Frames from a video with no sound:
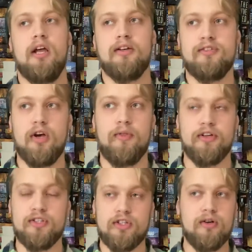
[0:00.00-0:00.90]
So
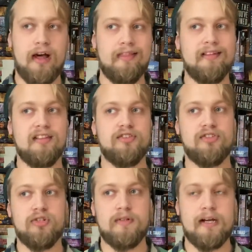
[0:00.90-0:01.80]
there's two
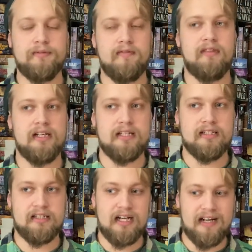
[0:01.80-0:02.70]
types of
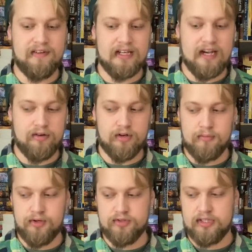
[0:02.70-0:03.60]
thickness that I've encountered
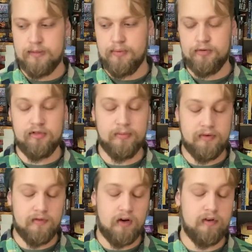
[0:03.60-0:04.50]
mostly, both of them
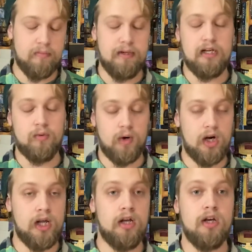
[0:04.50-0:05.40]
involving being
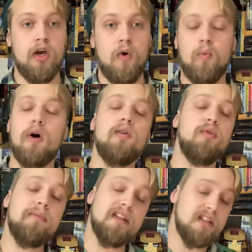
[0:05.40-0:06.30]
wordy. One
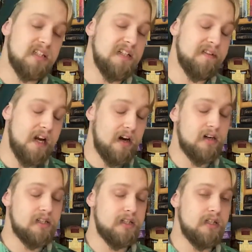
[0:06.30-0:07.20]
would be the Steven
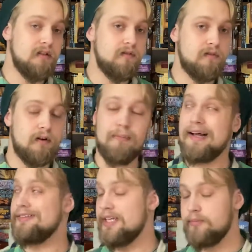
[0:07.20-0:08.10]
Erikson from
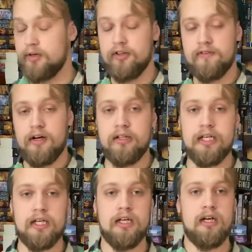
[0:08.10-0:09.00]
Malazan Book of the Fallen.